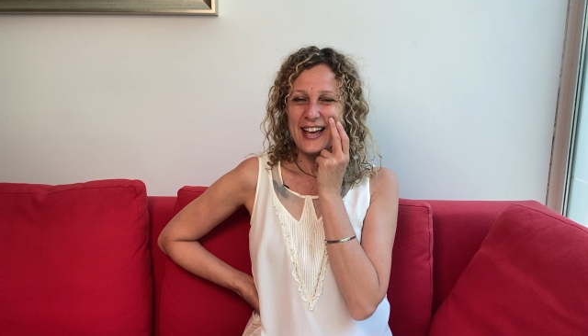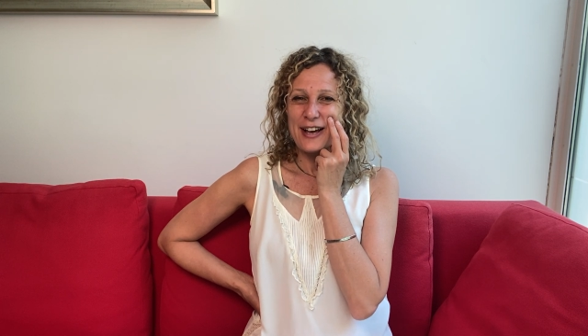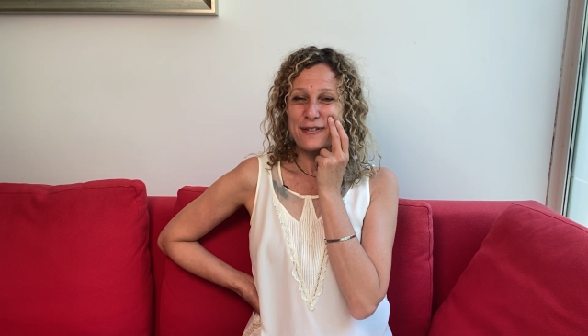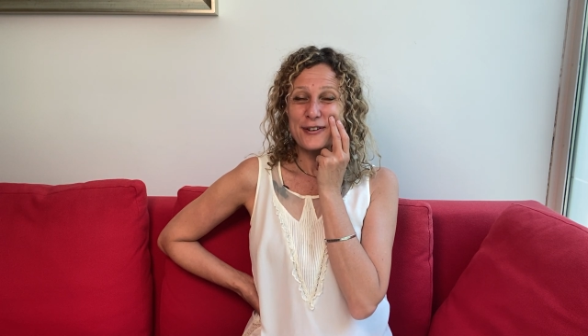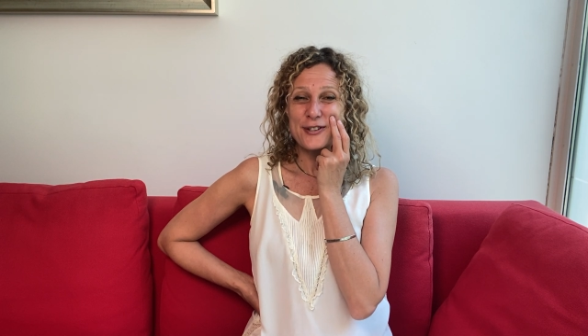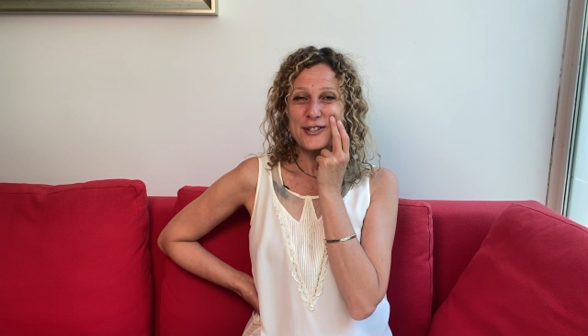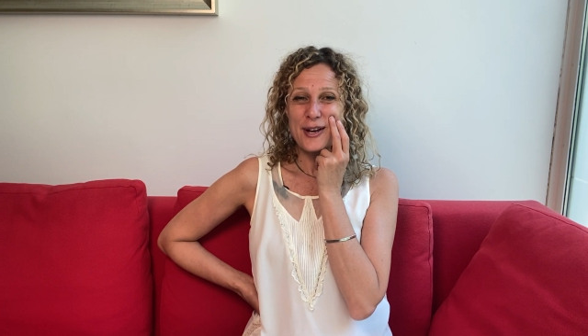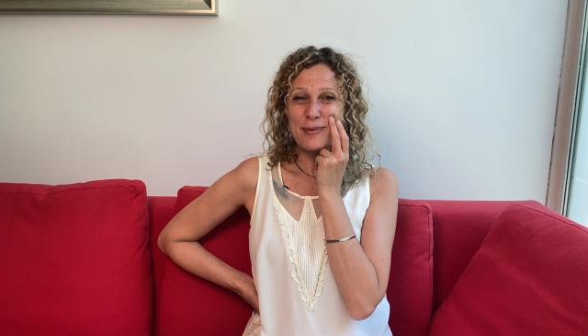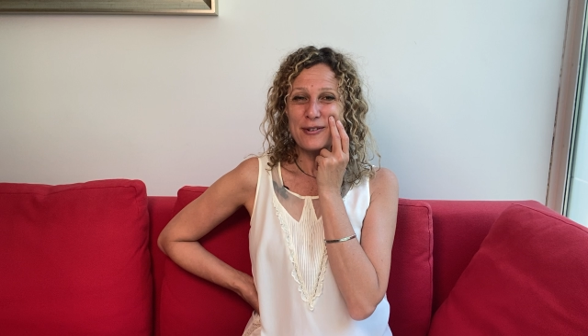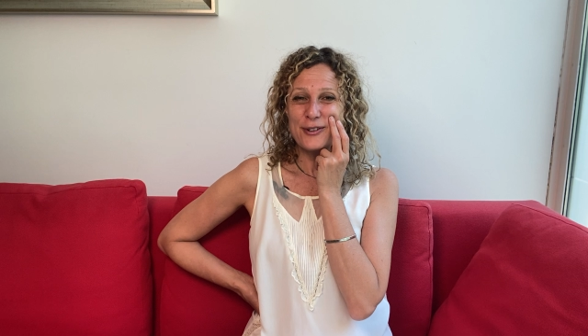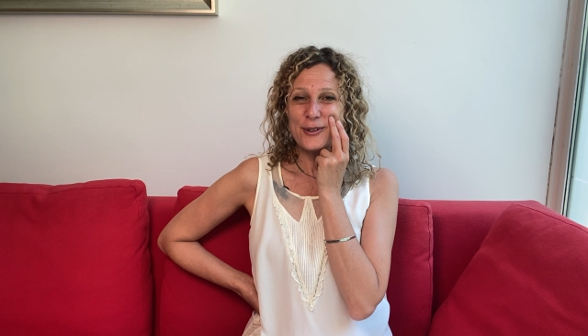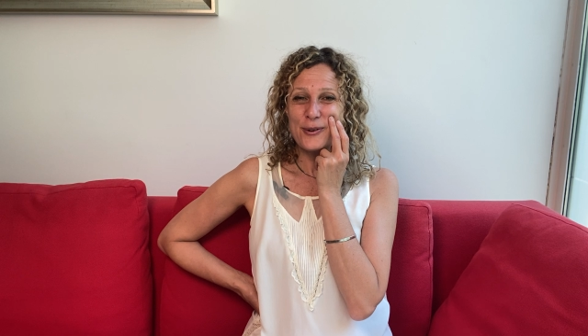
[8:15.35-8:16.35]
And for some
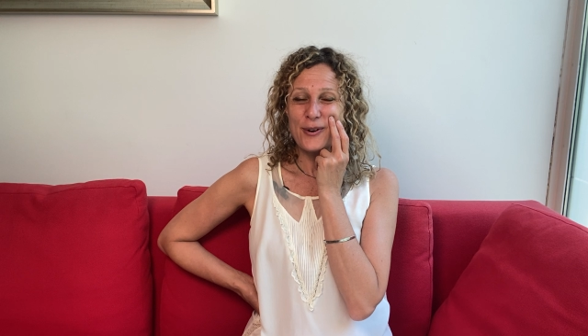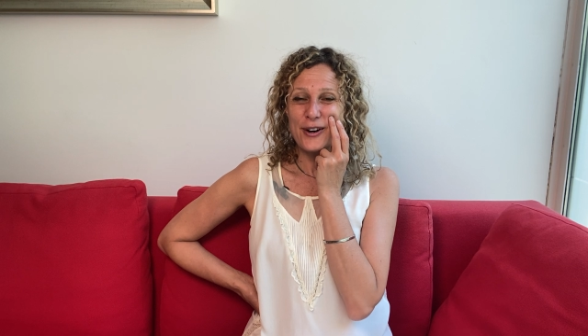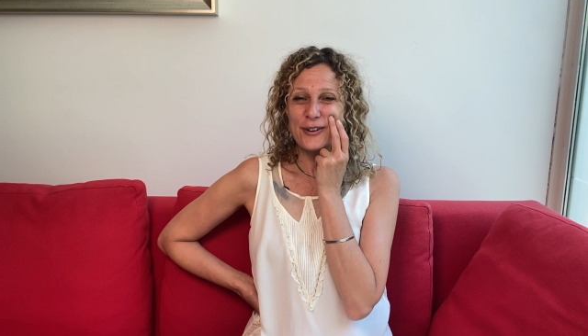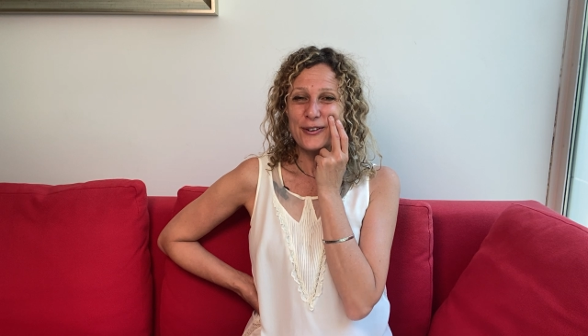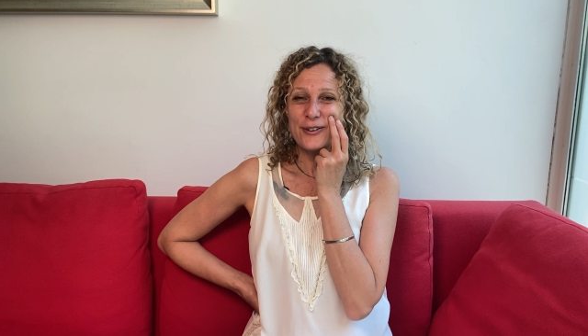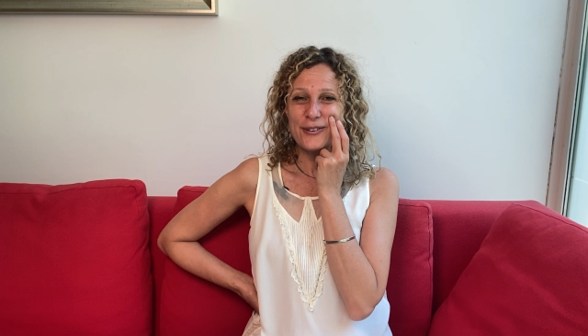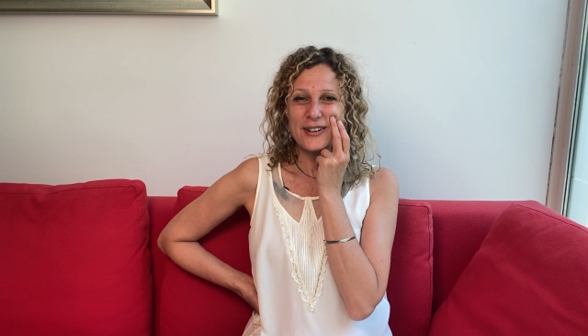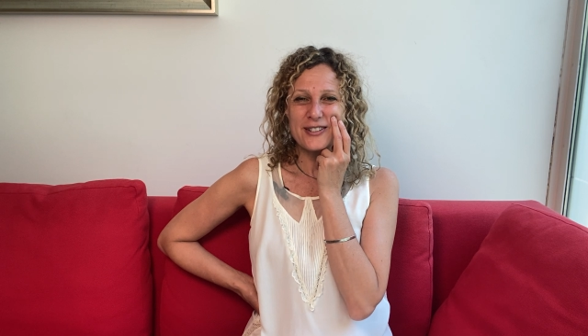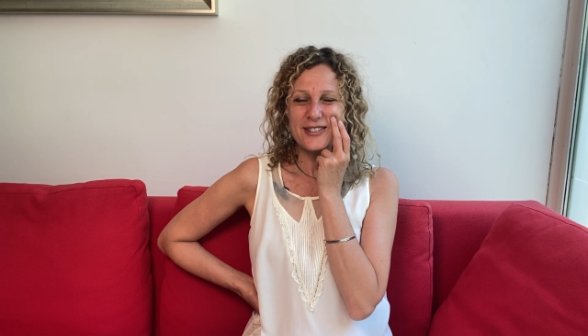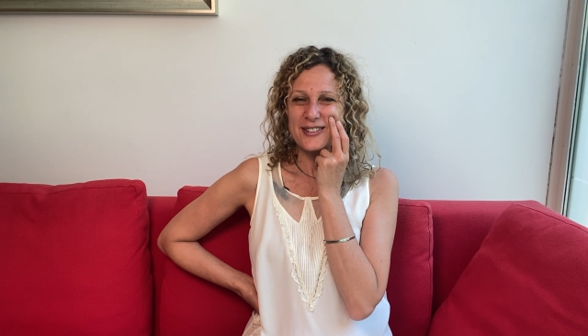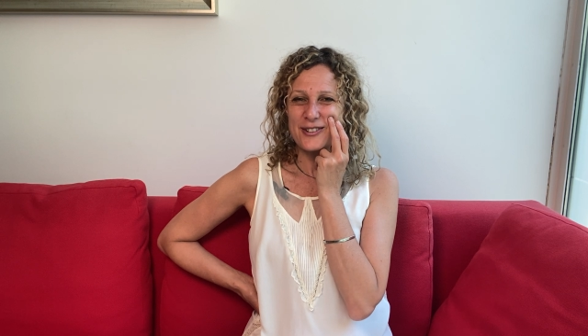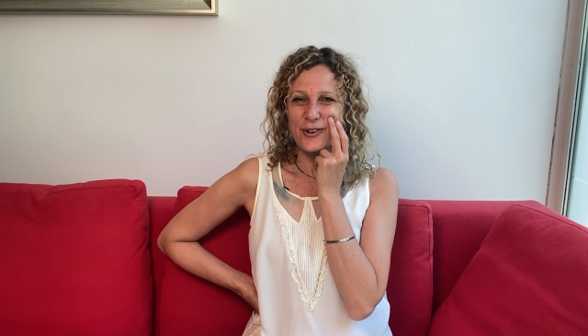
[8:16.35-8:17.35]
of you who are new and
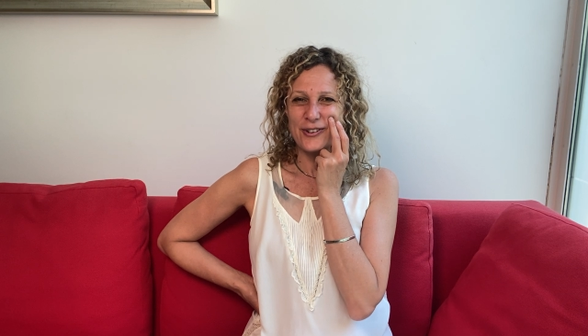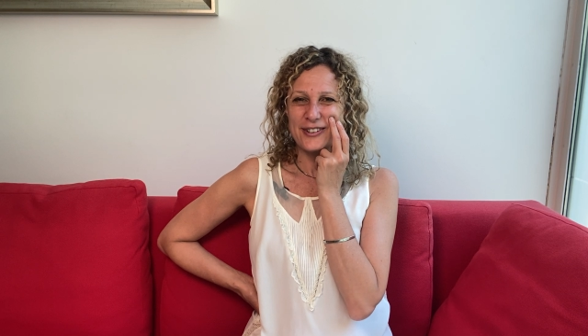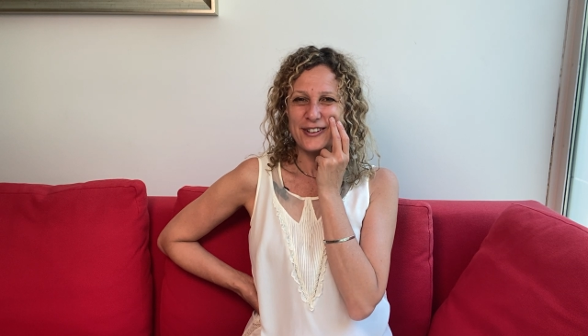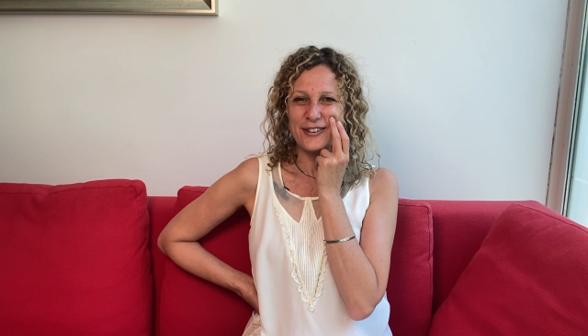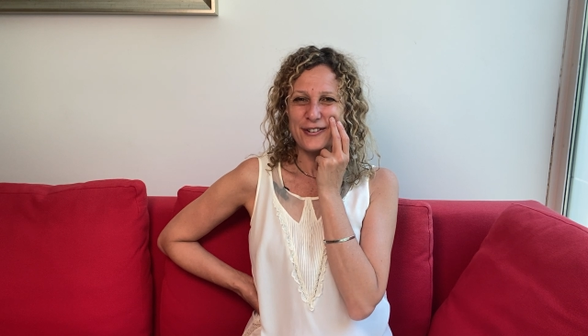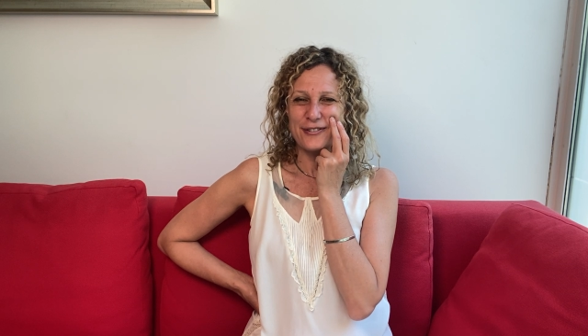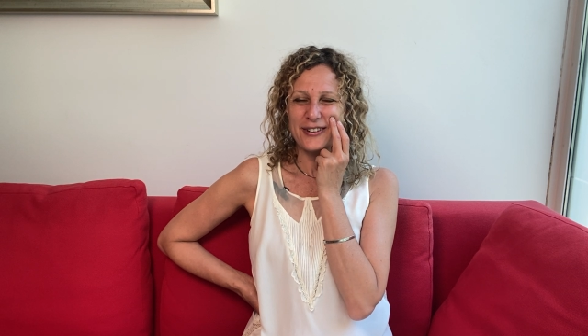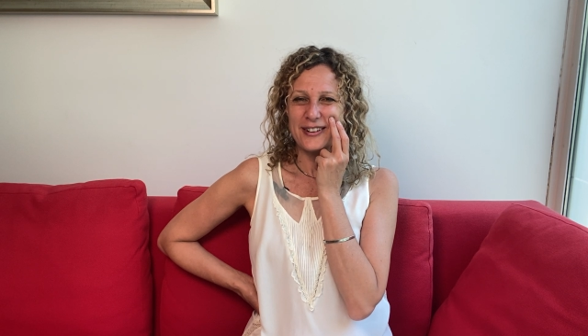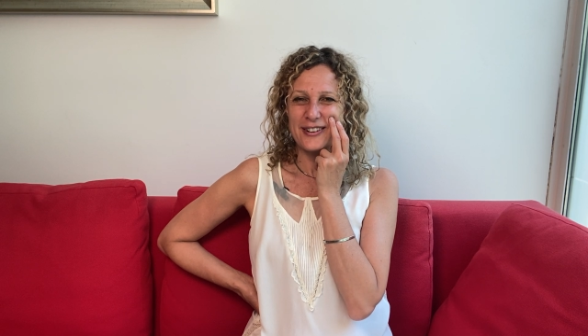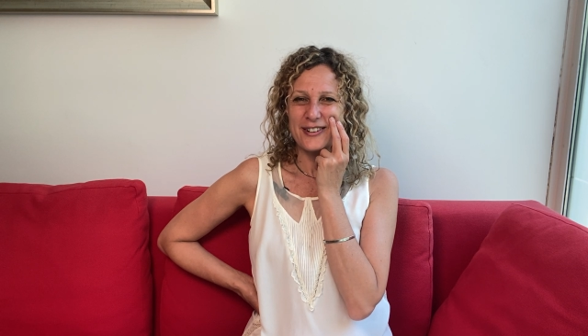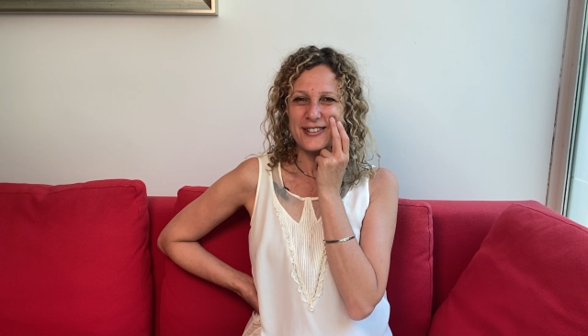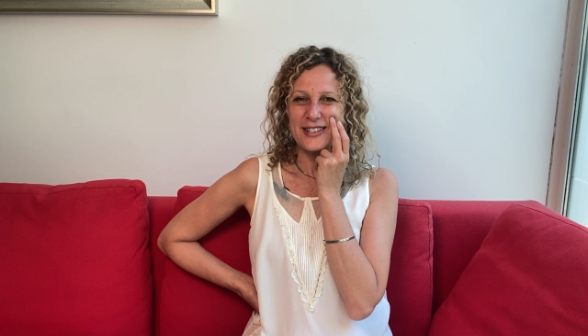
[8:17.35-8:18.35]
just holding your
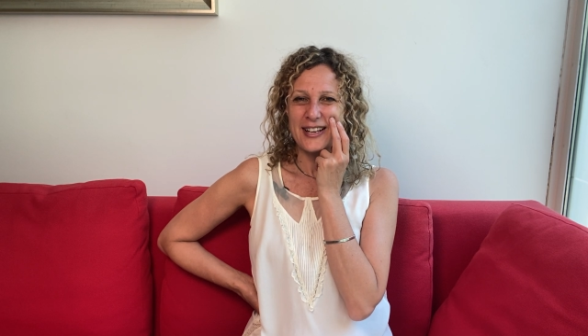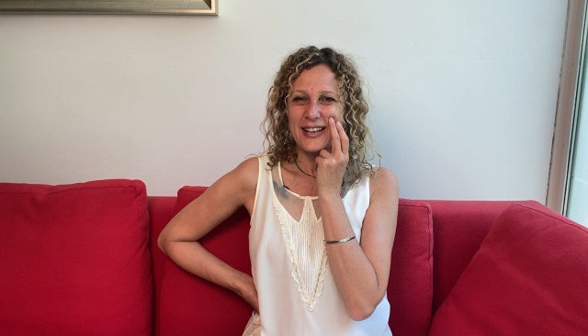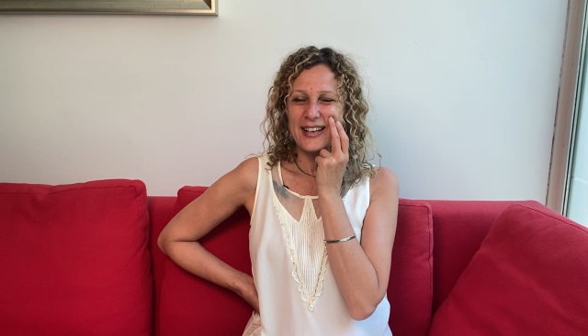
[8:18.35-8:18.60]
fingers